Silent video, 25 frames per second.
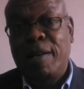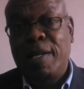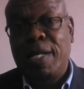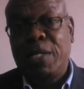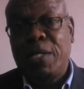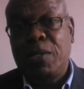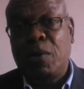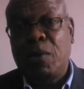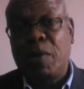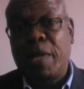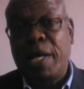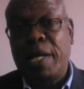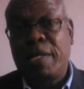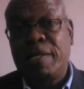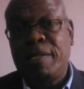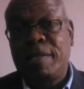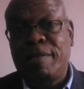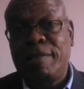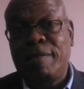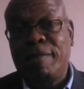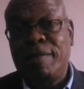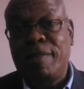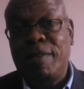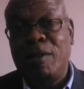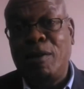So
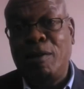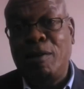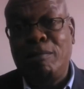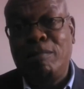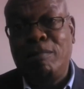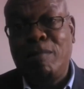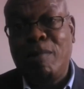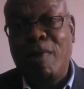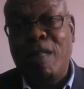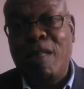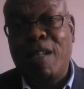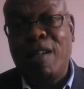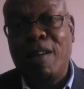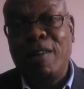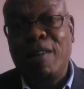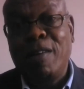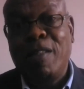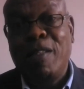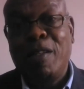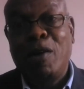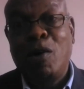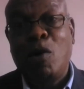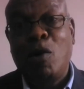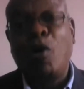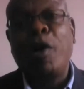that's, you know,
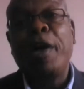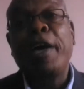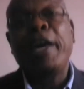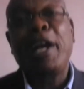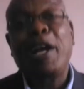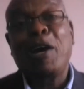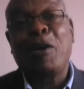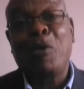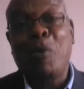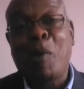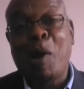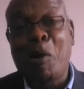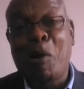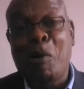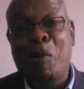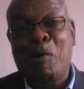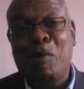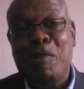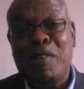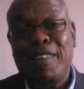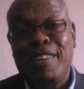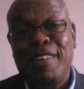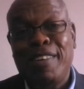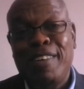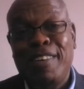hongera kwao.
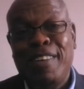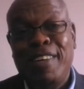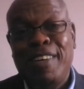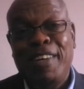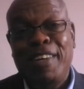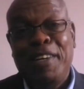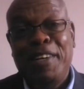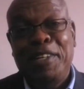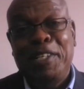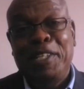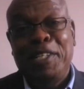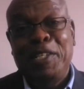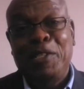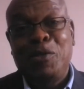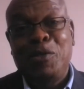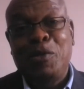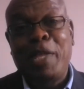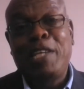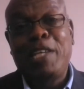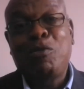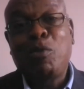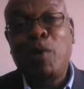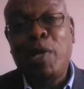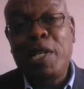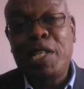So
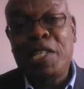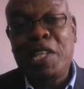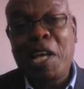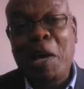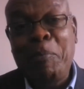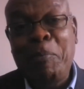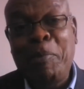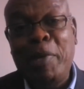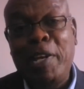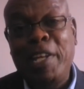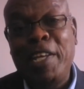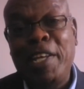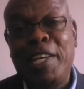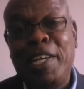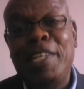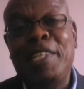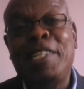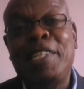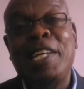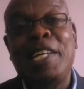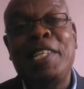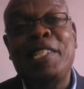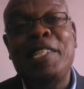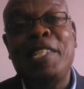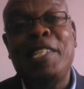that's what is happening in
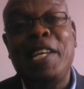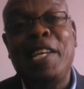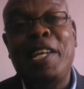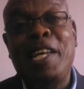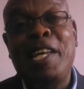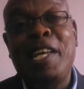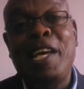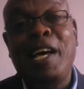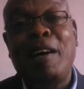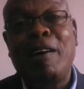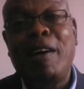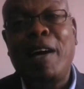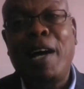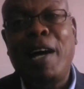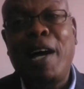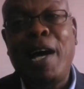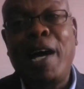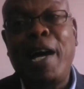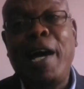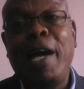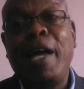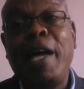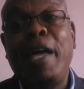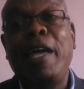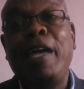Tanzania.
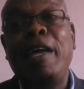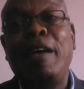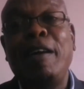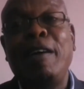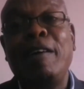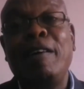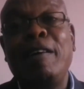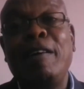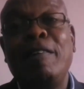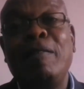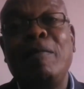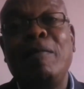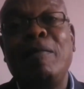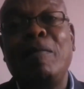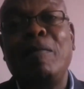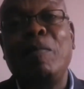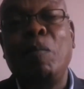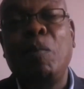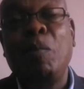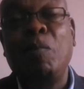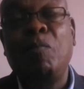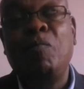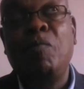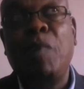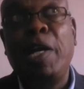High,
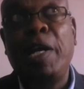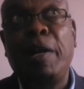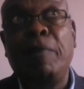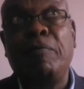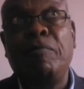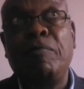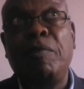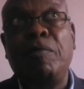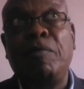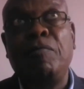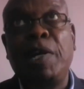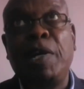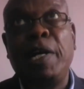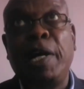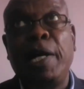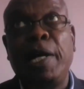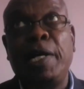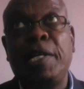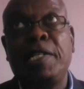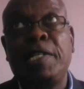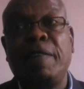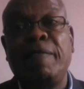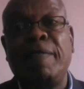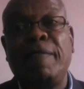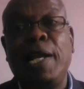very, very high
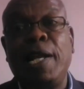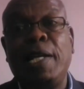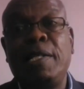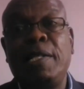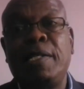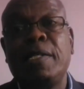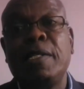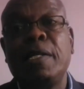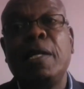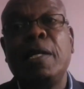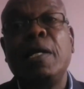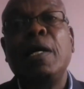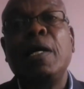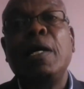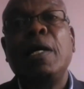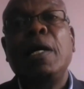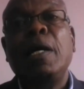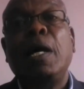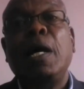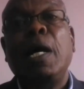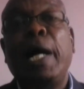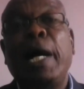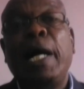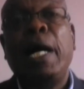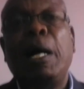surveillance,
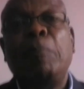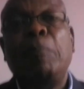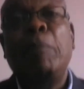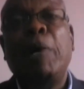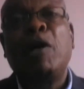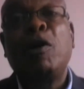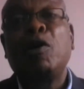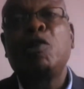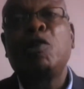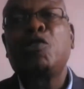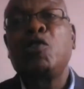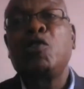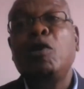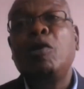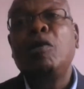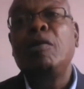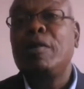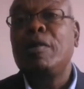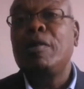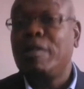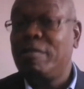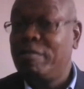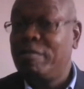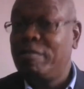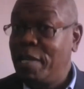but
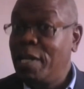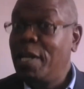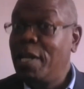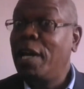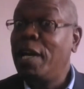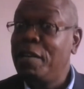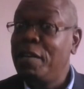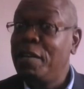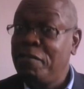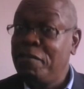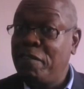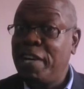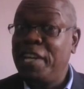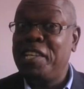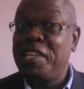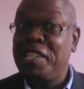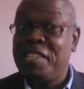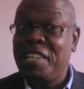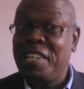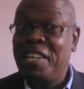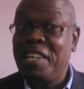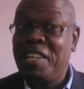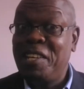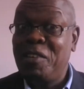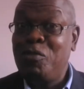also very high
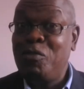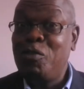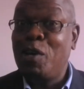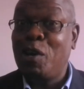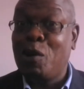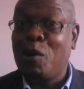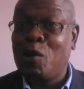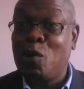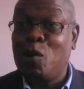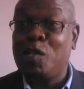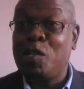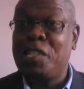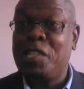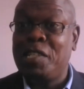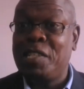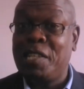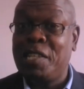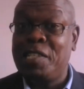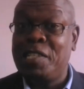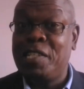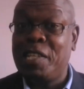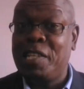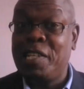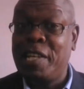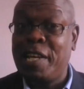fines. If you are caught in
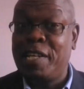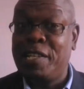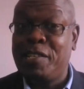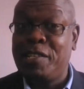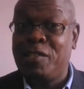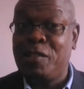Tanzania,